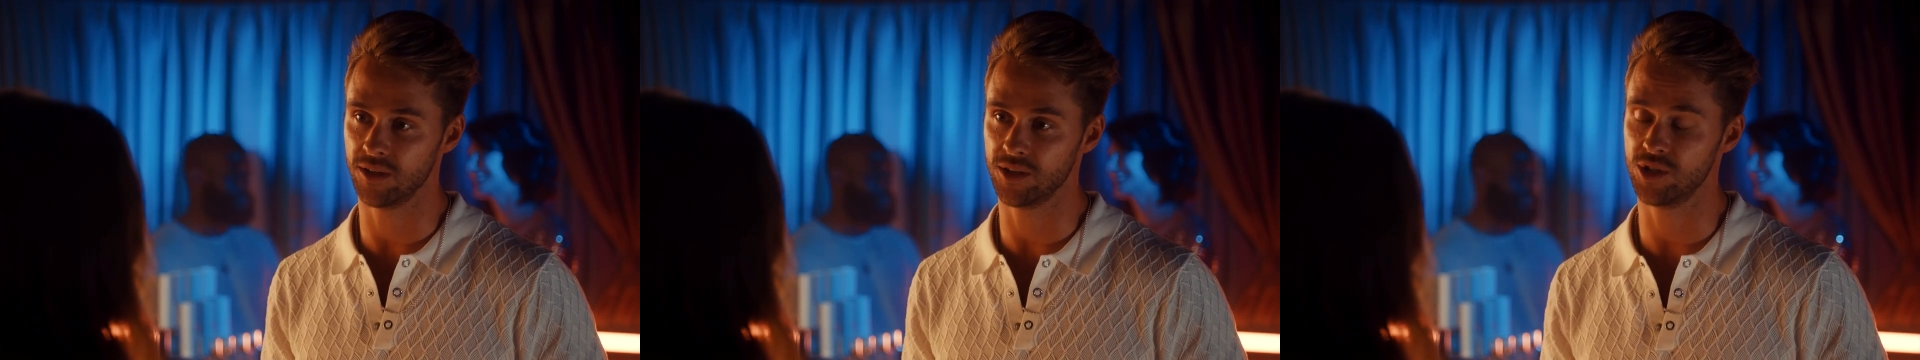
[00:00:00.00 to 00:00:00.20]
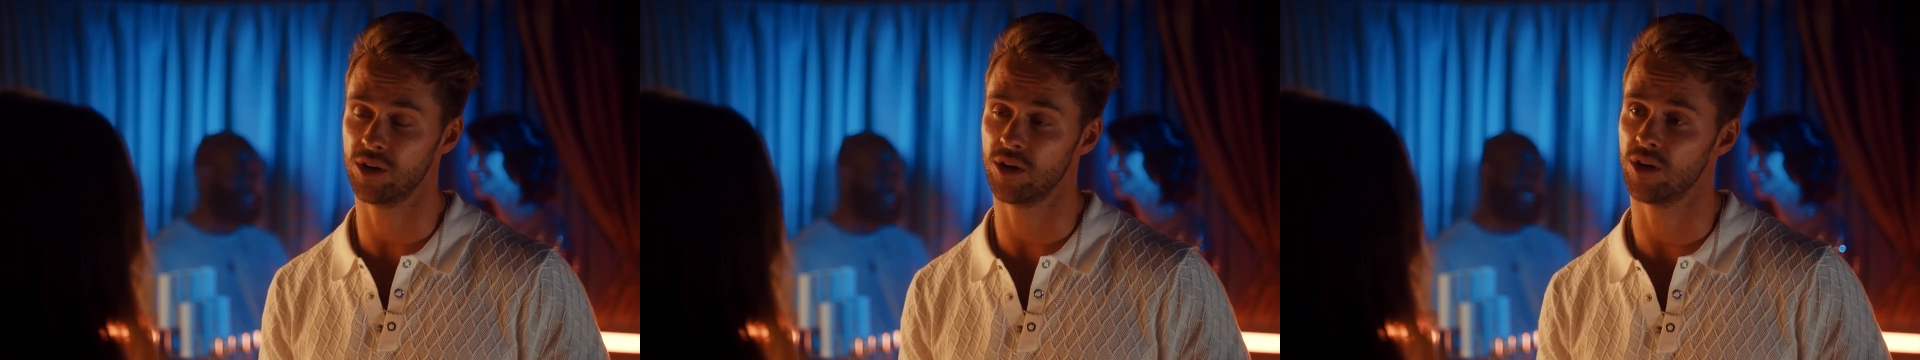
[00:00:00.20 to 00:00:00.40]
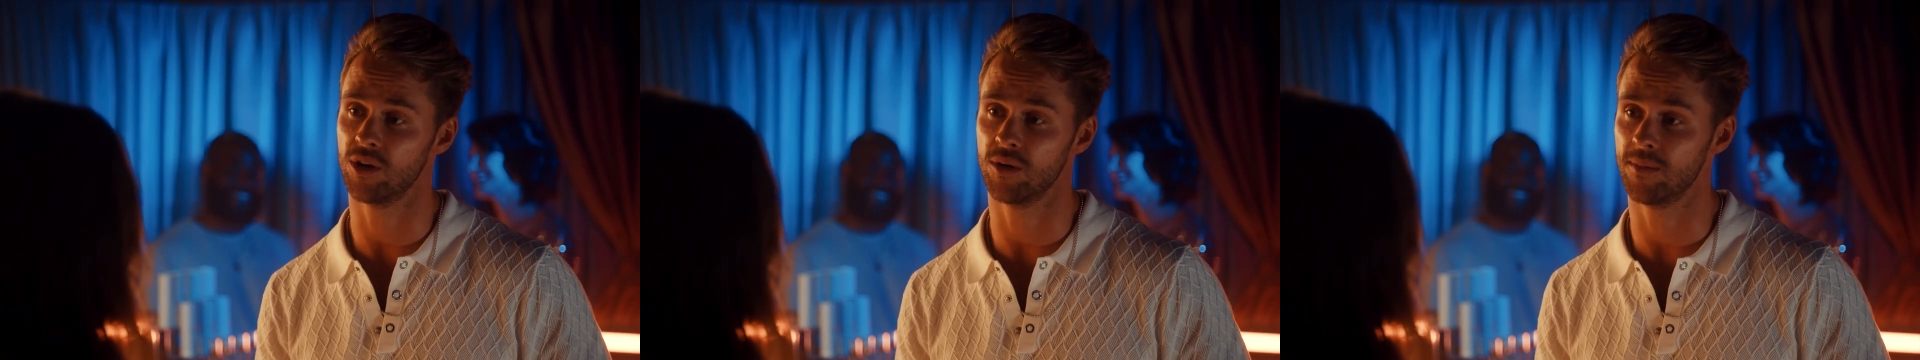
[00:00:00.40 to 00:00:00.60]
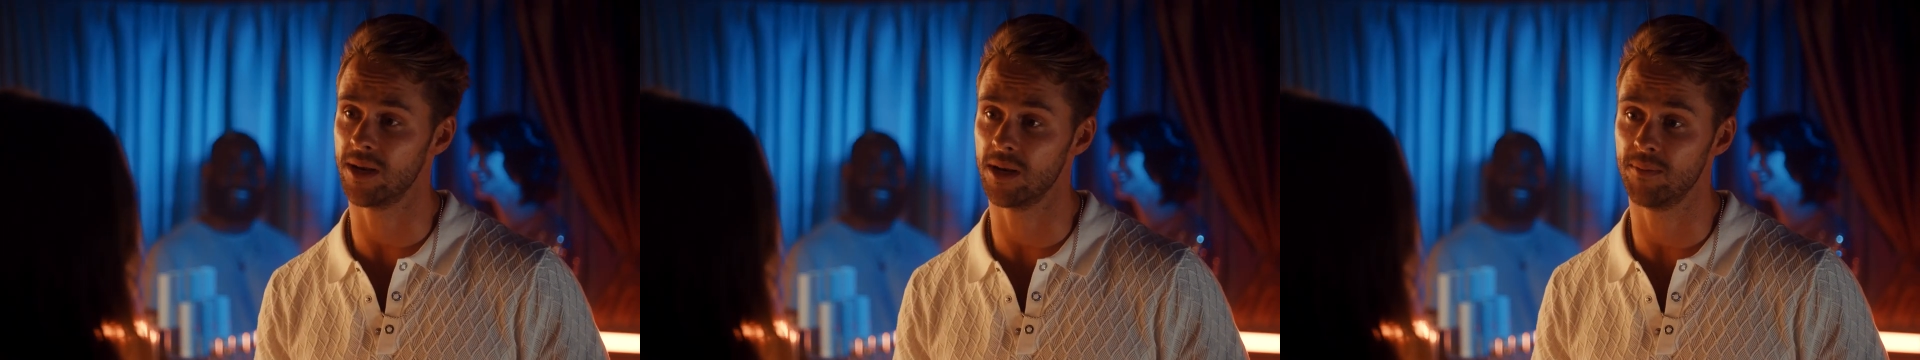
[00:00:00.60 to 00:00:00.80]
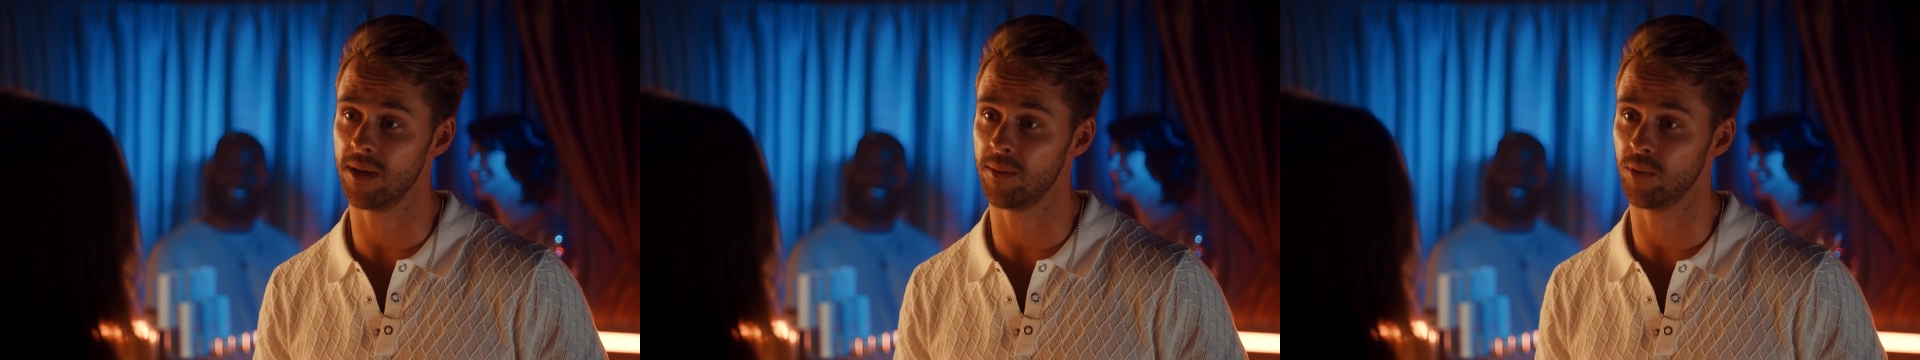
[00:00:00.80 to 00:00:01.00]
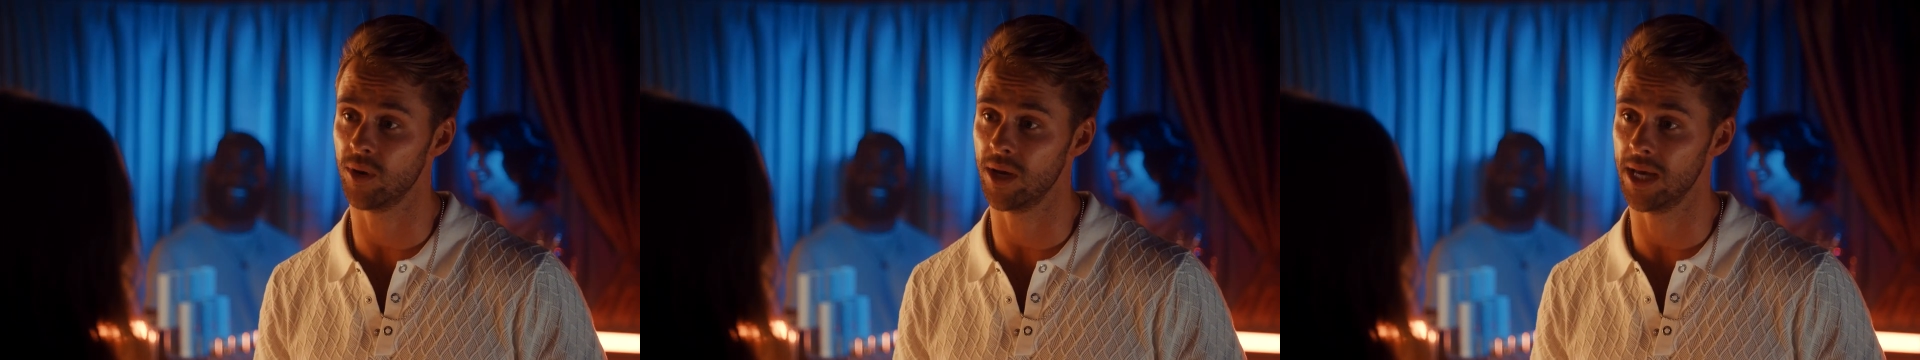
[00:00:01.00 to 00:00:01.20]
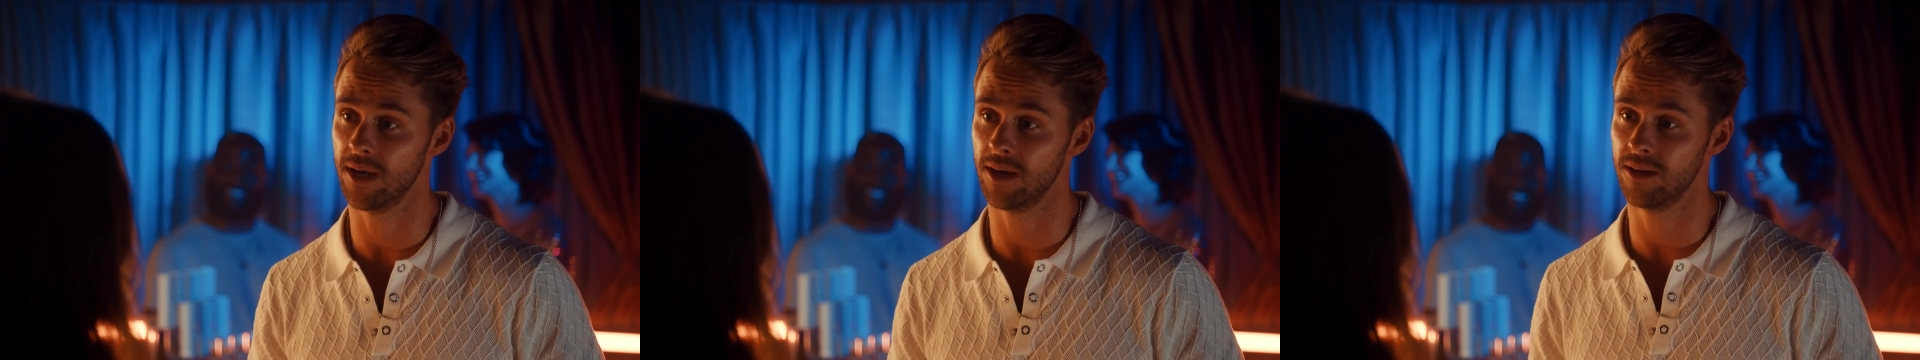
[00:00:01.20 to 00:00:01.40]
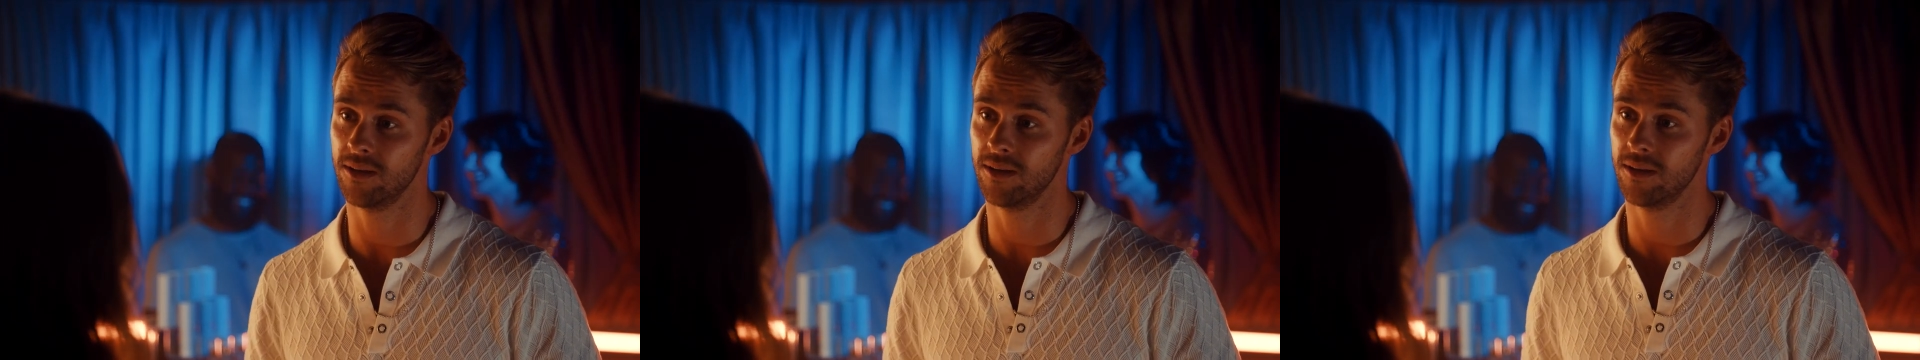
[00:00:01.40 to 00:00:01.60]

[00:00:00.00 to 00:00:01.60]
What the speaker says: because you don't know many people here.